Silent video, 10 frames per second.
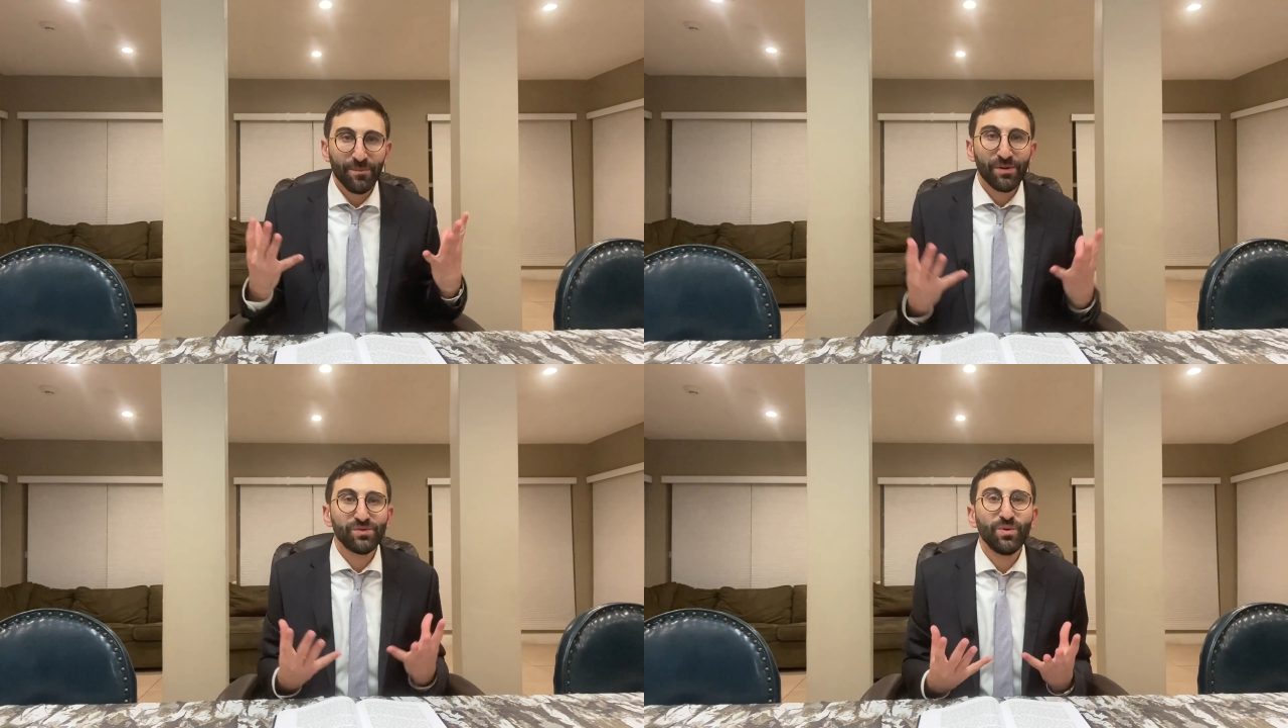
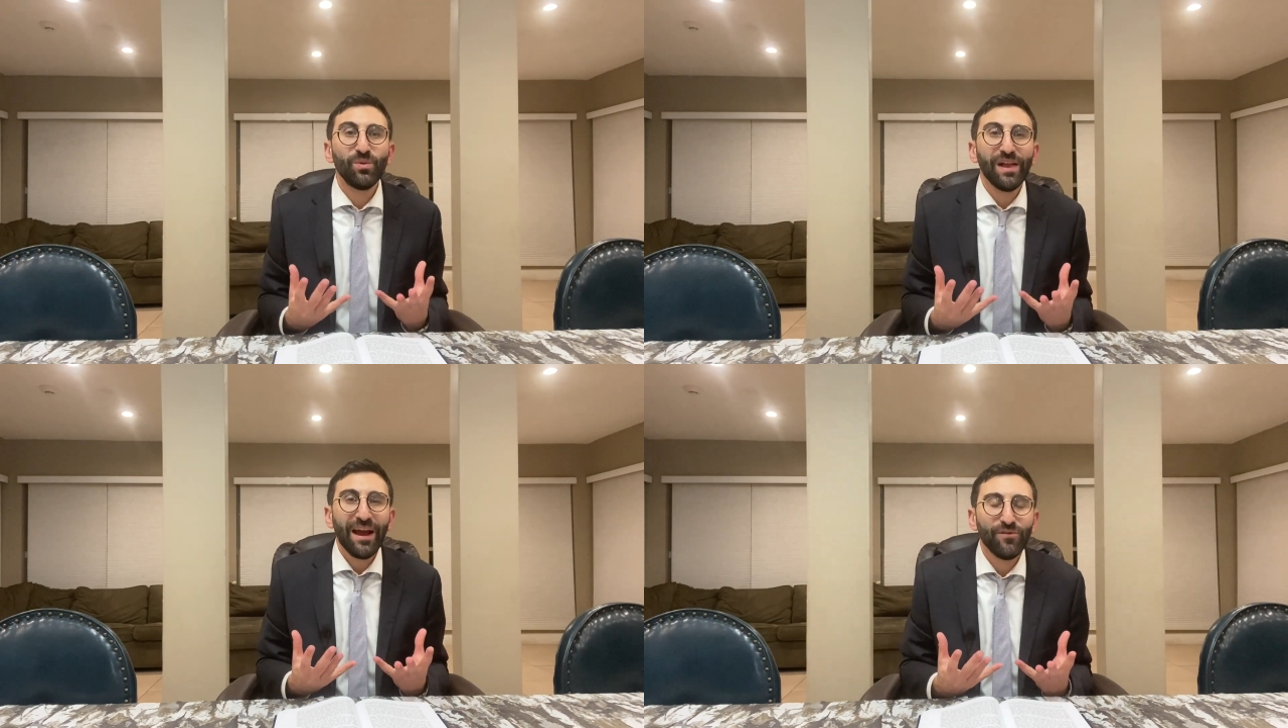because we will
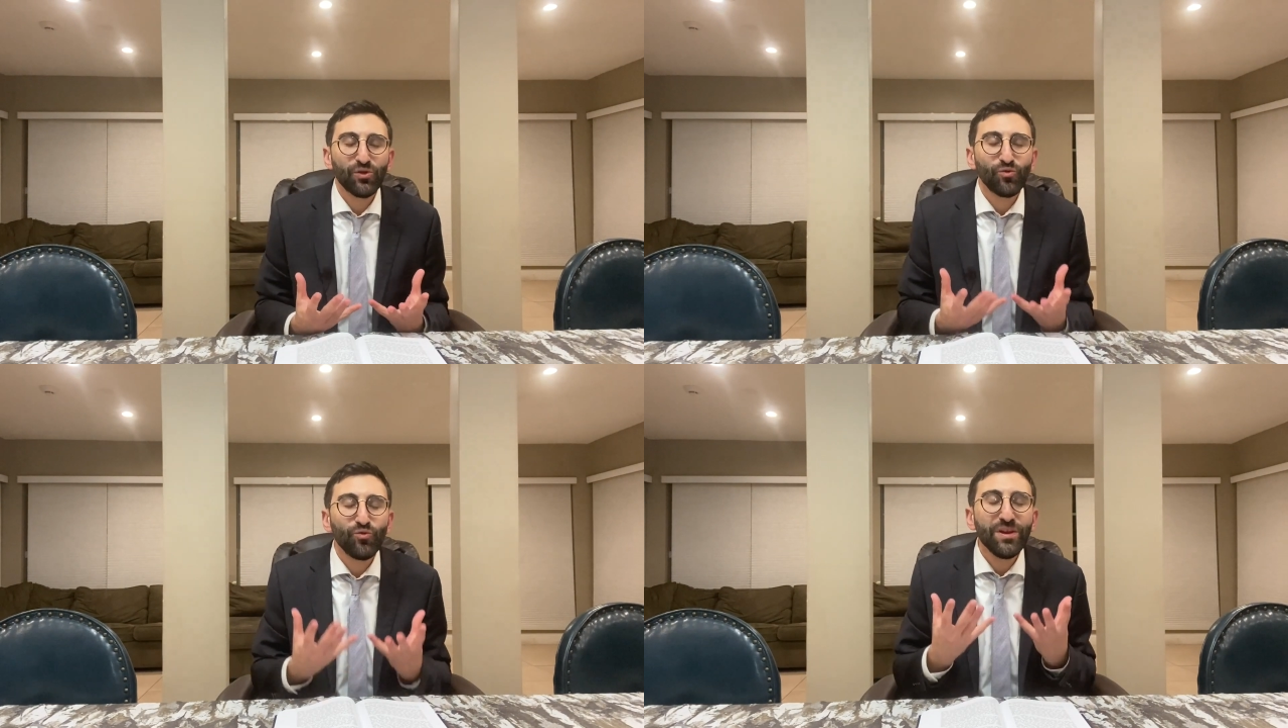have the
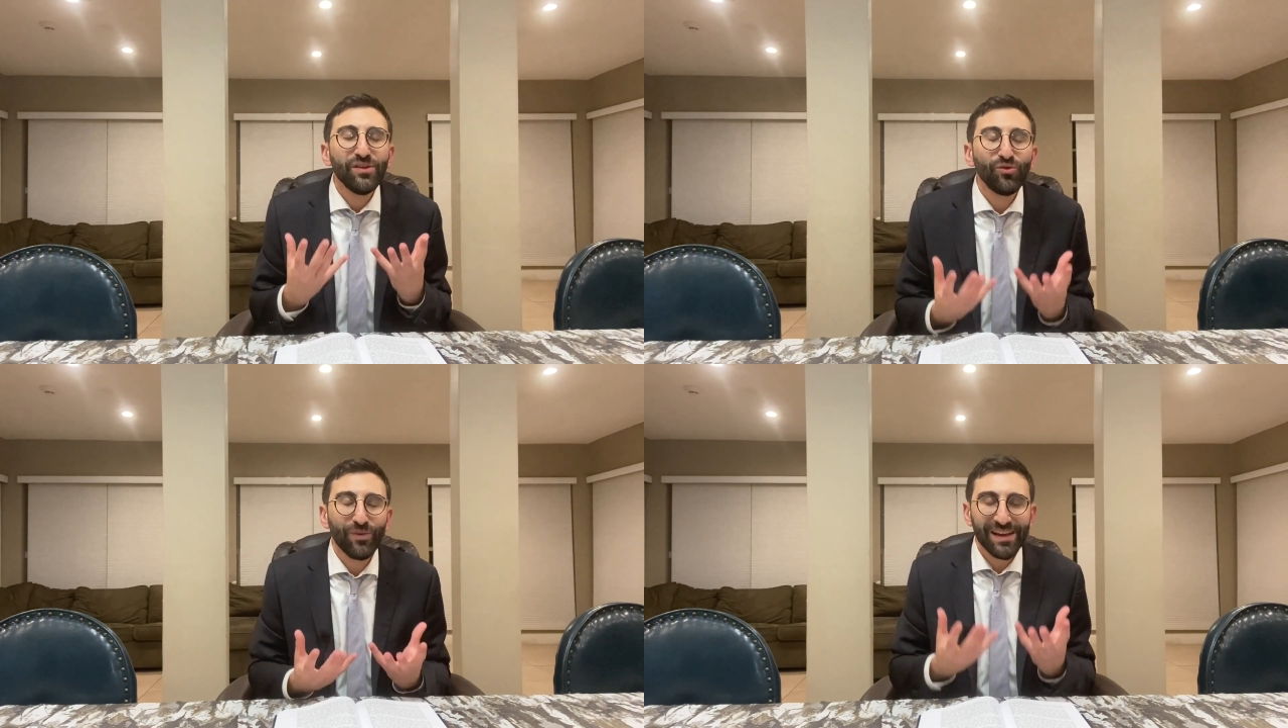
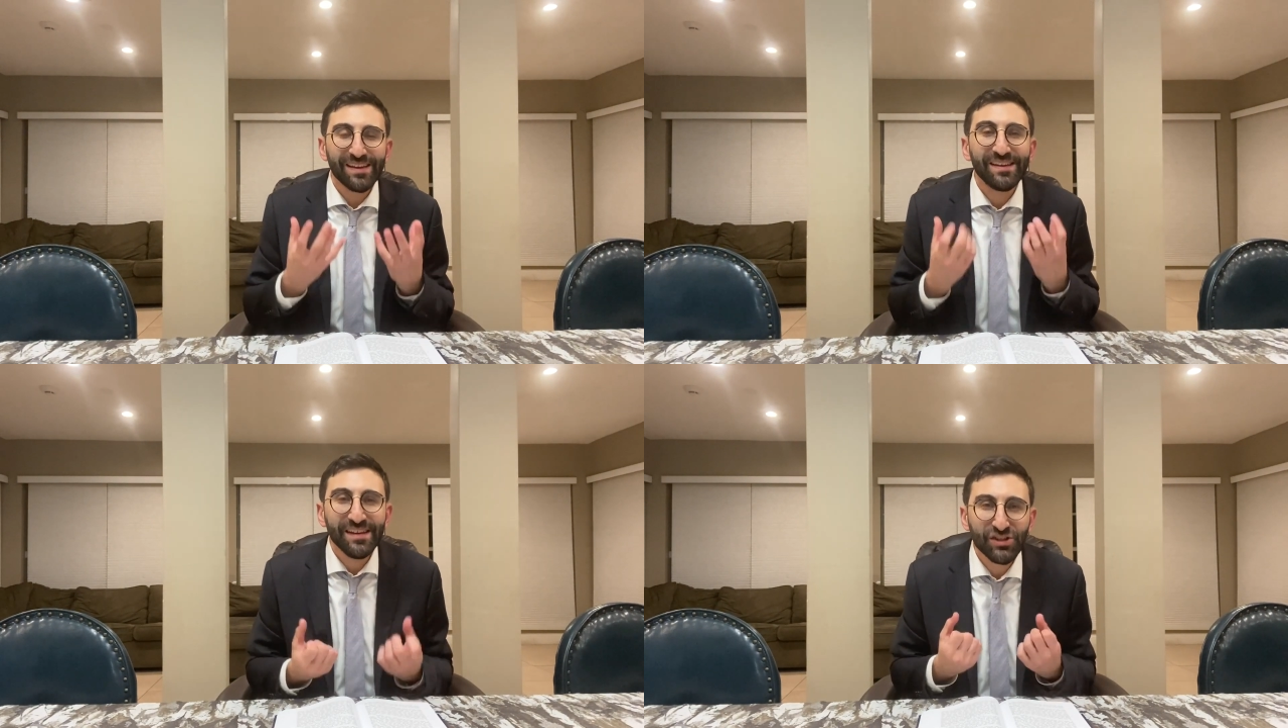real
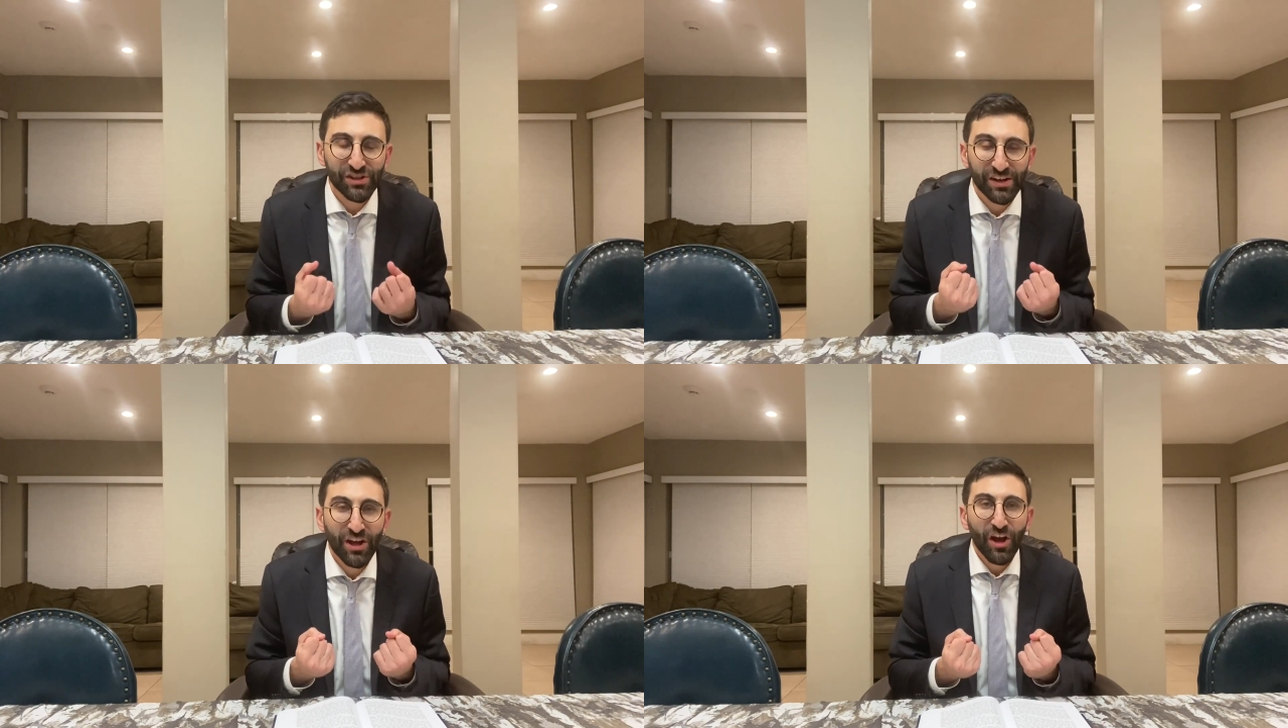
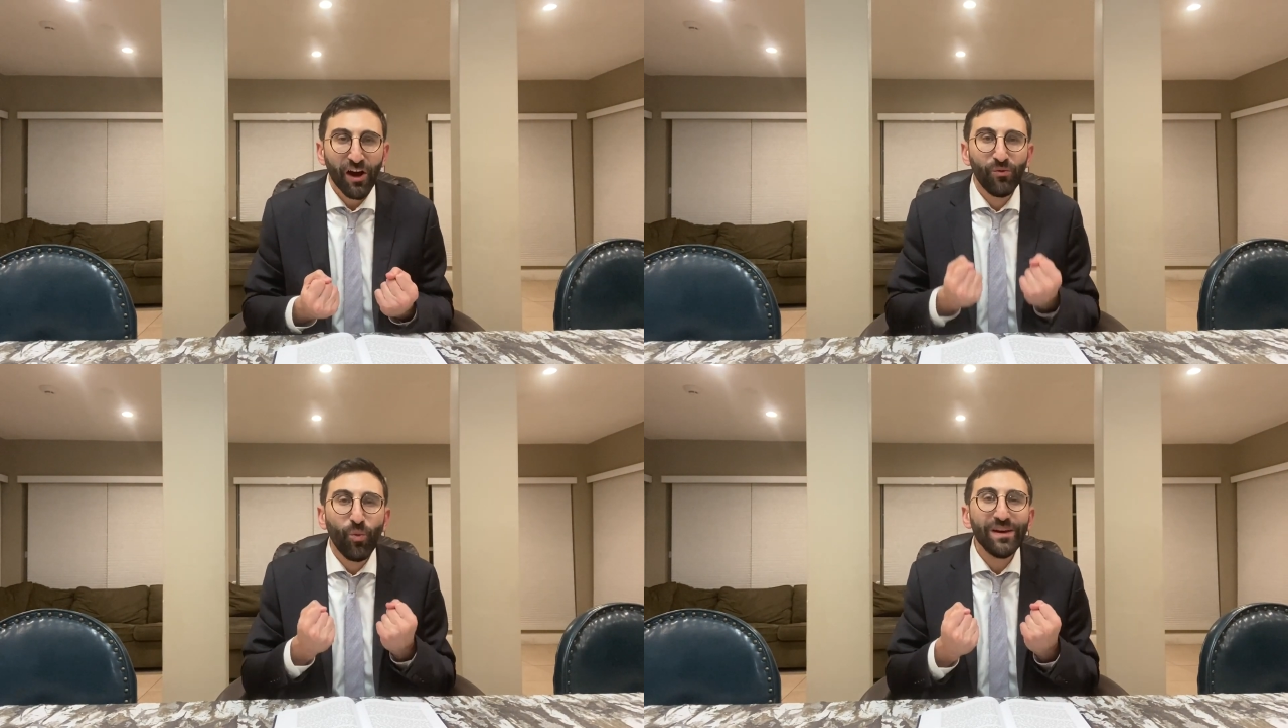recognition
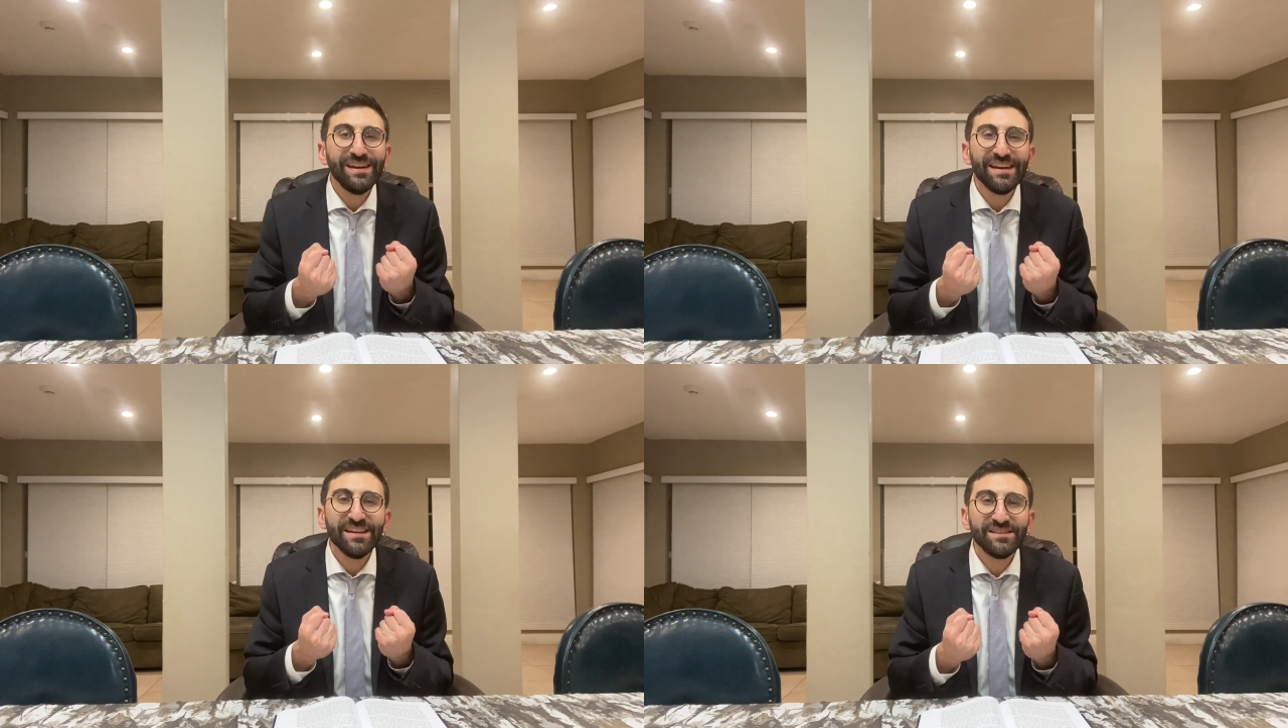of what
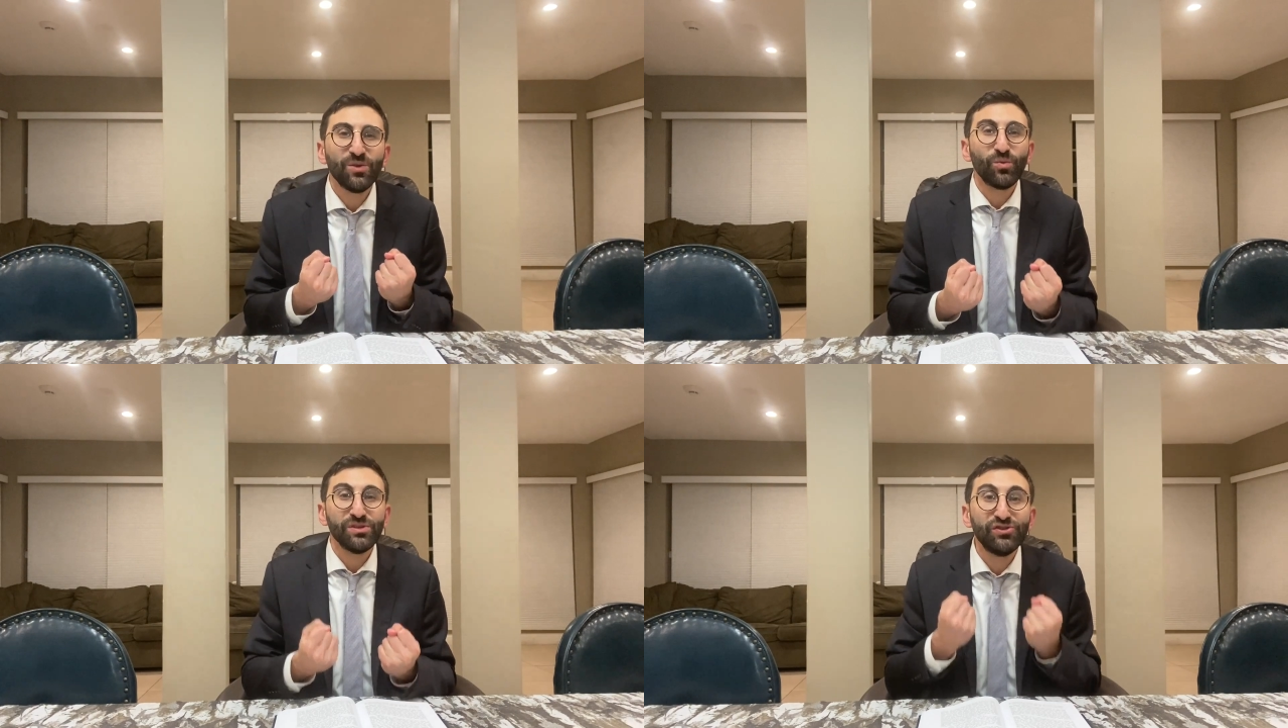it is that
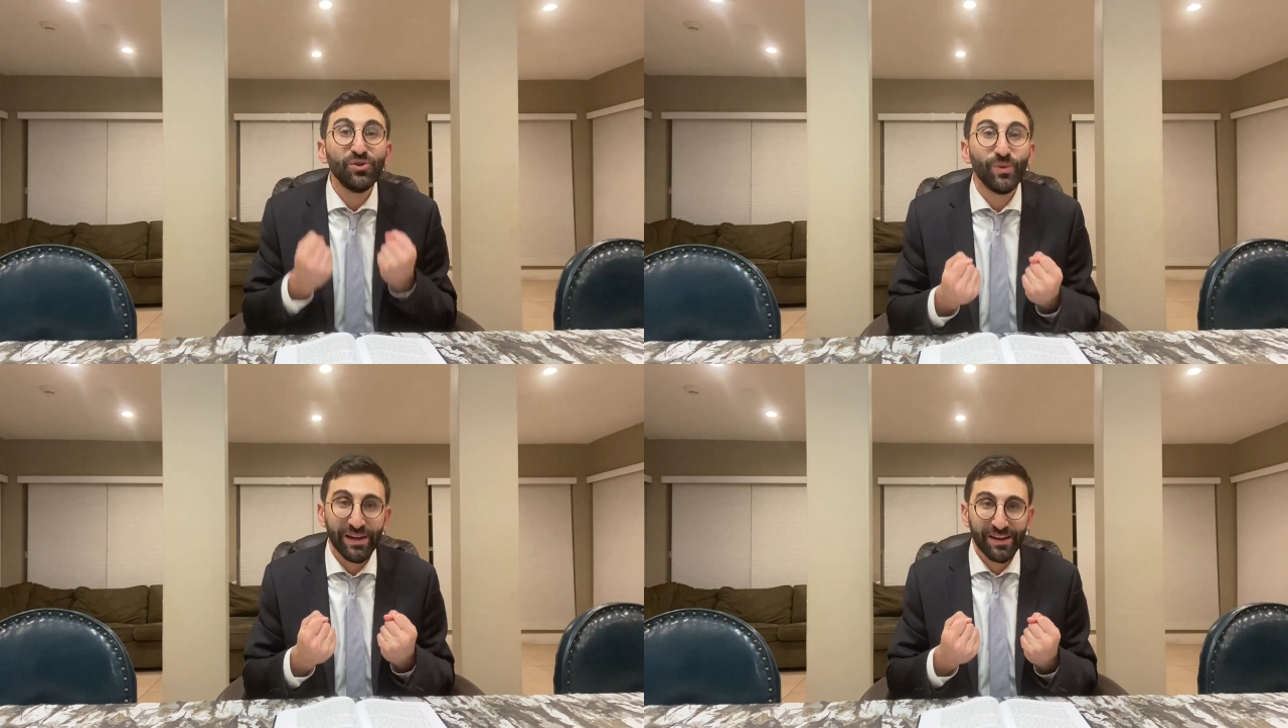we're
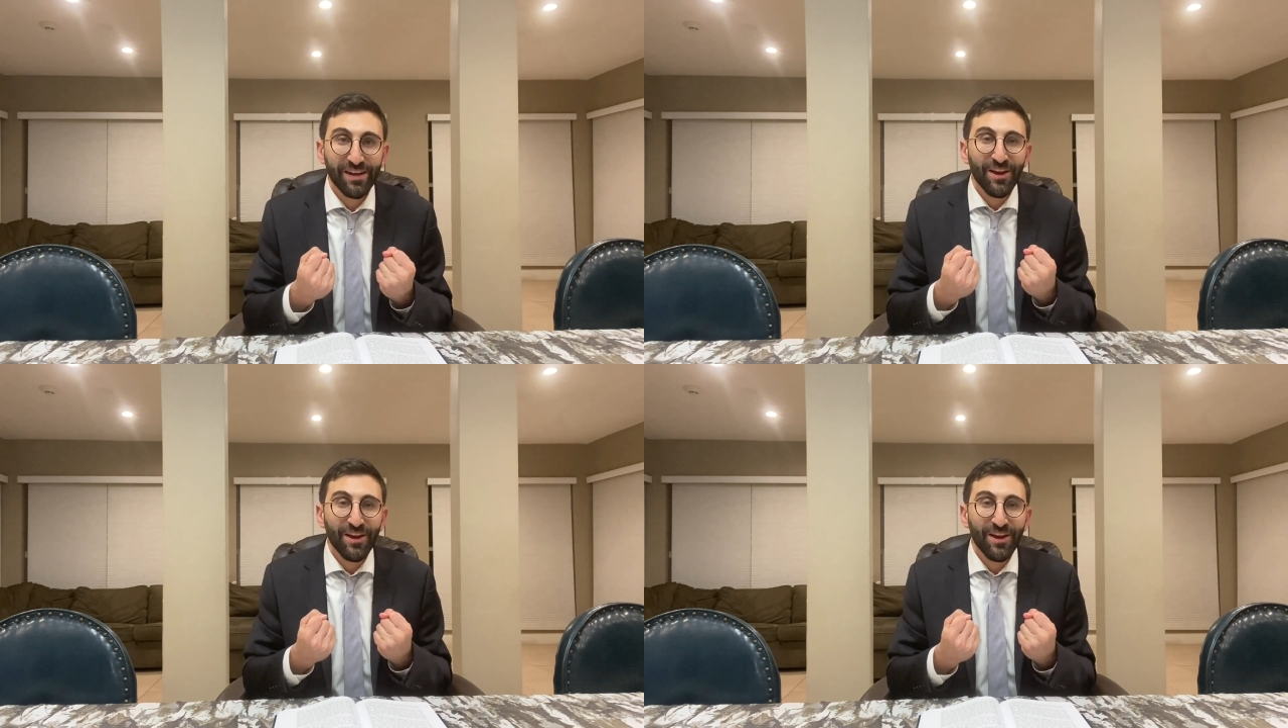doing.